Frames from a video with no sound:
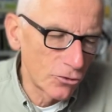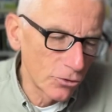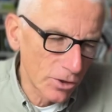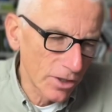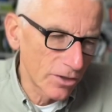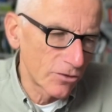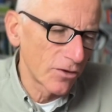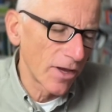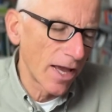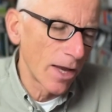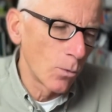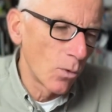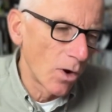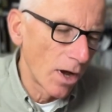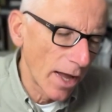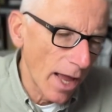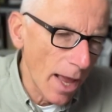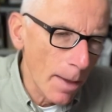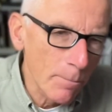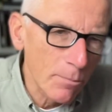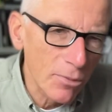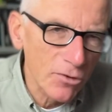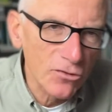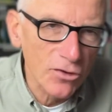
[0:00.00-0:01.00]
you could say, well,
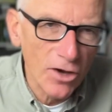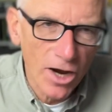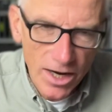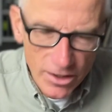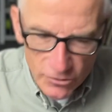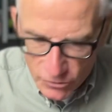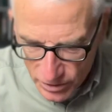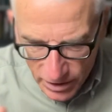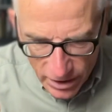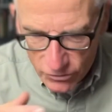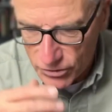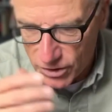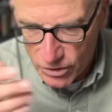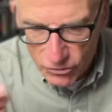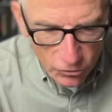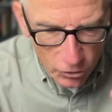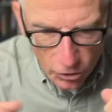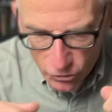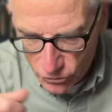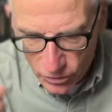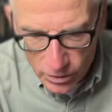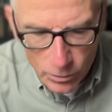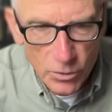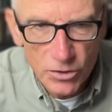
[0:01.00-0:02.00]
emphasizing is
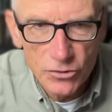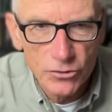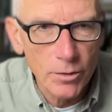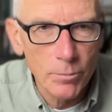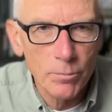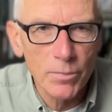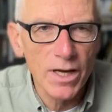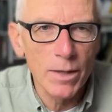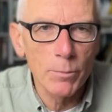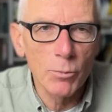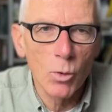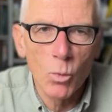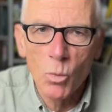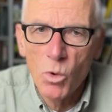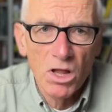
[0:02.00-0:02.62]
discussing with the people,